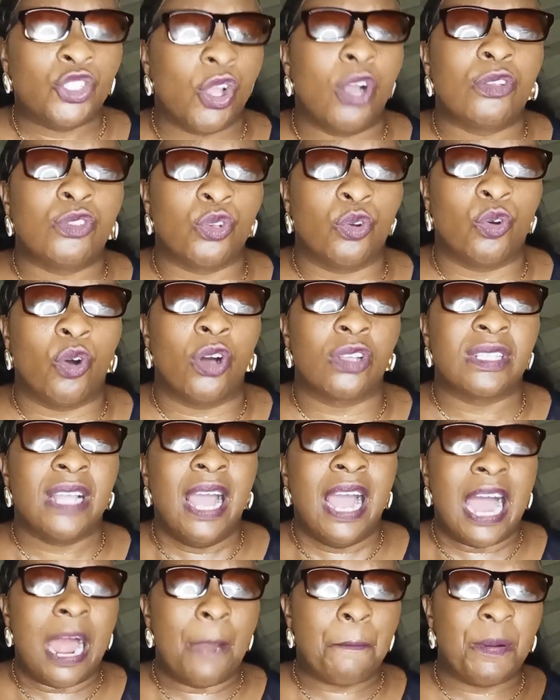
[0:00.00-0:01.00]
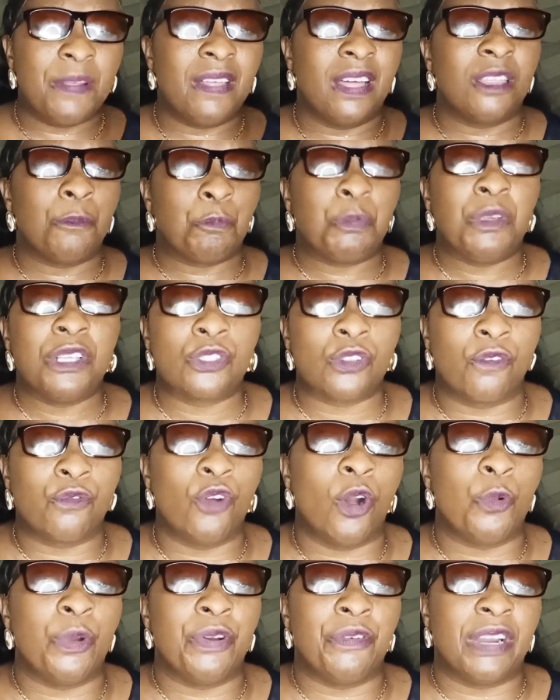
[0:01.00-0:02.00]
Talk to us. I pray that the peace
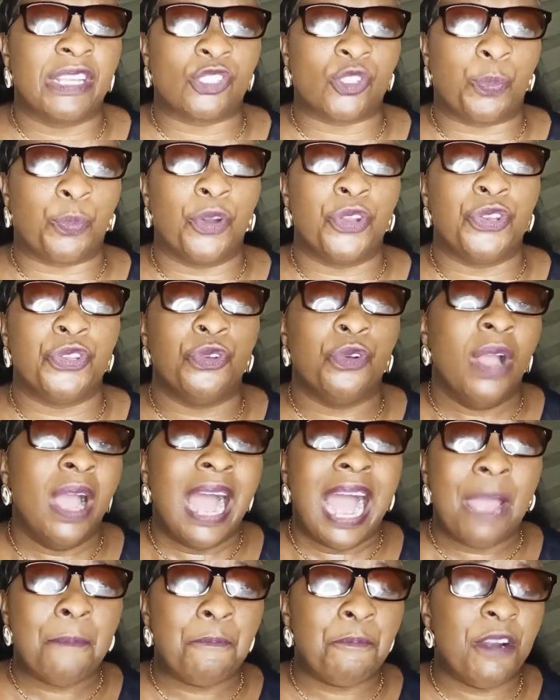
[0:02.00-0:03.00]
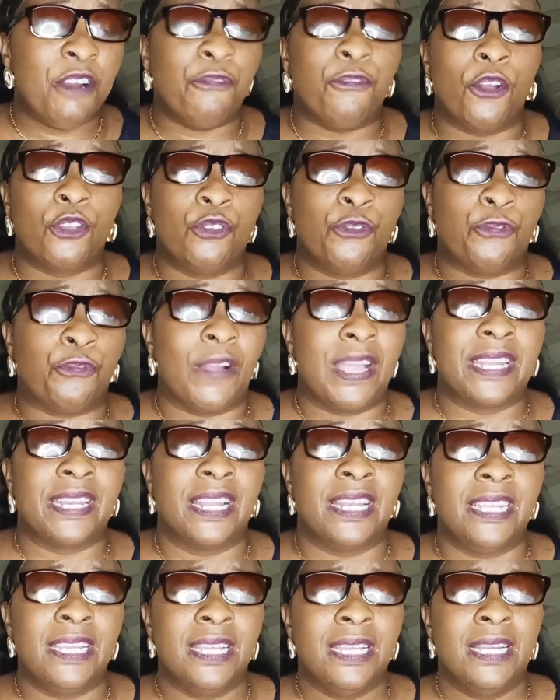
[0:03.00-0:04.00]
of God will rest upon you. I pray for you
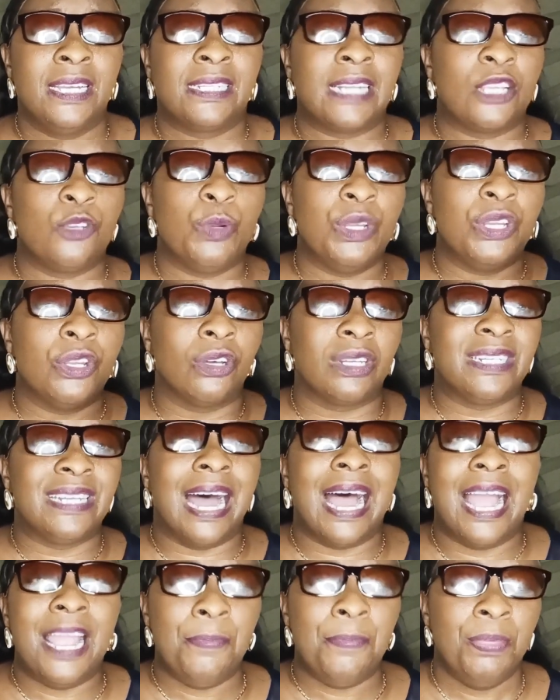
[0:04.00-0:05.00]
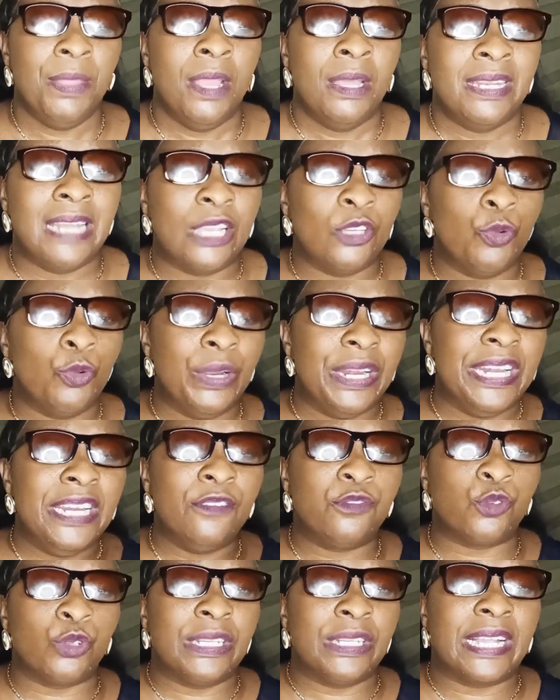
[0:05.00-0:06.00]
finally that you will not die, that you will
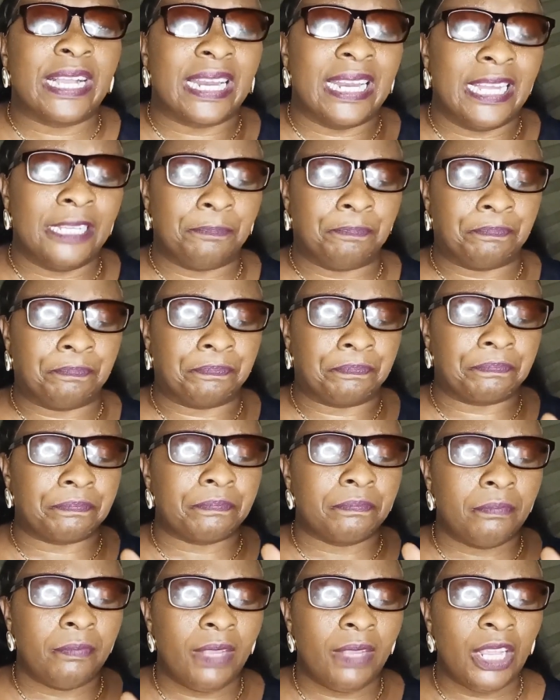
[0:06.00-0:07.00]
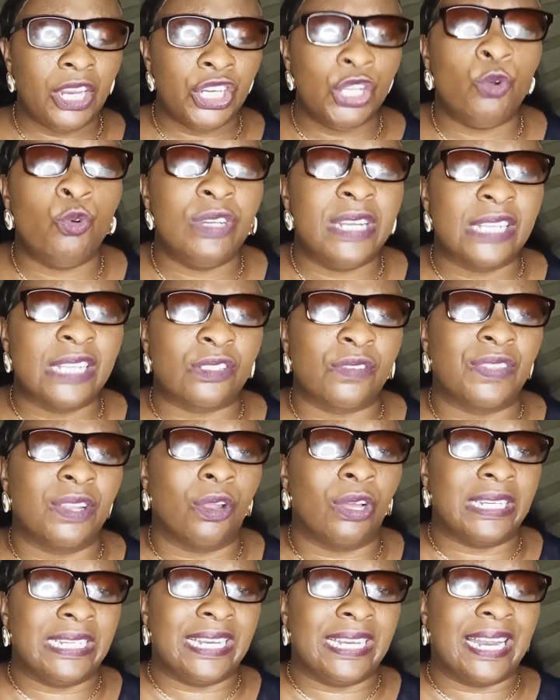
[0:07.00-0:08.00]
live to declare the goodness of the
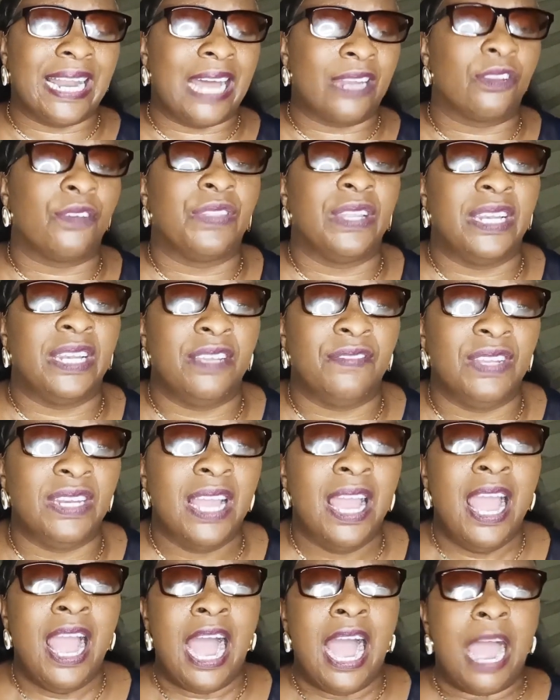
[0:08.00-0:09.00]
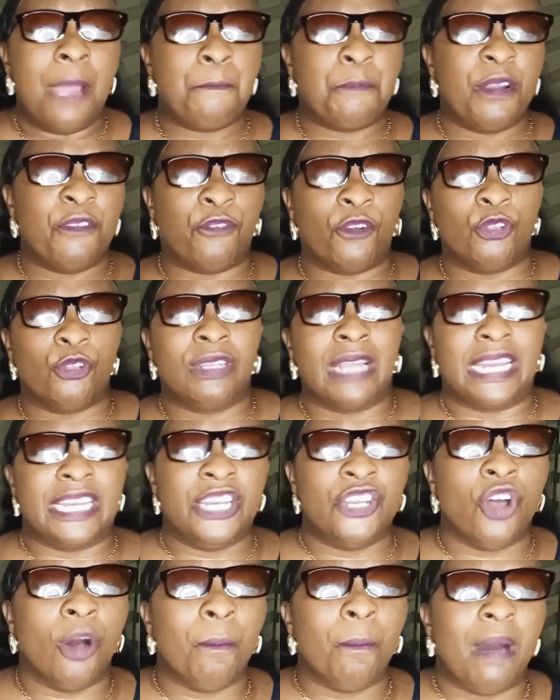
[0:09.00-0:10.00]
Lord in the land of the living. I pray for you that
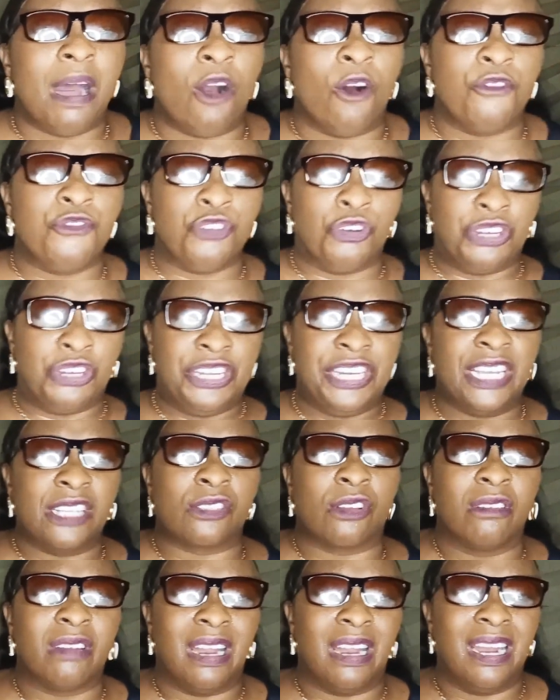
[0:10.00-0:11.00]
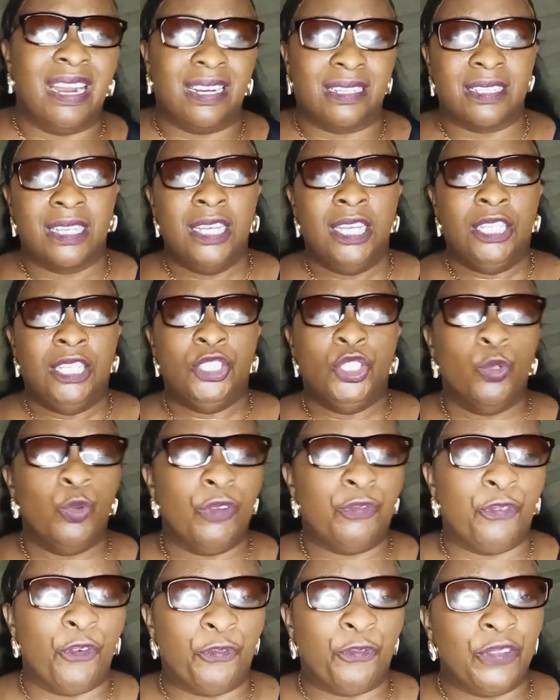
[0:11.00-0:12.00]
the number of your days on earth you
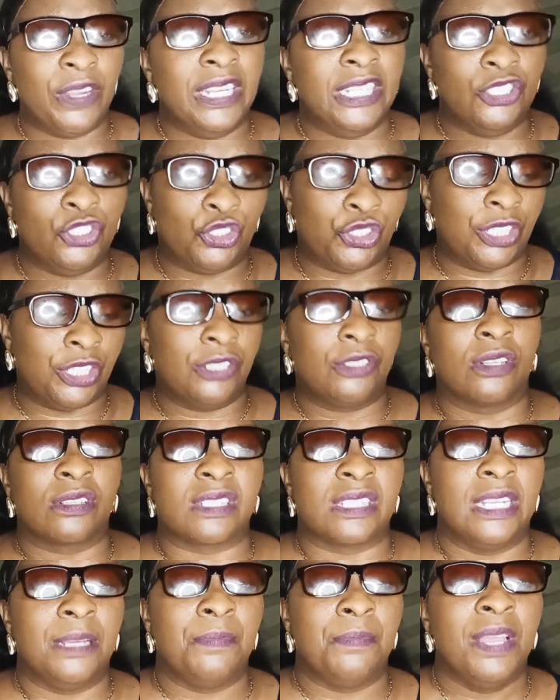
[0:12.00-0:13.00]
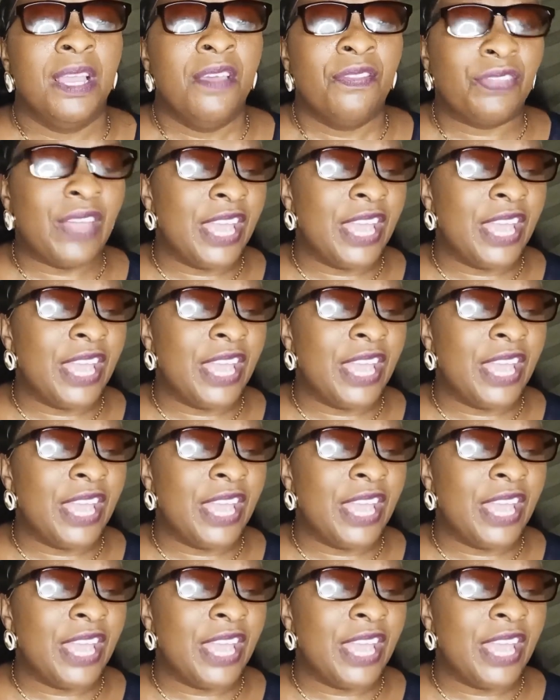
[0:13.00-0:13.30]
will fulfill in Jesus' name.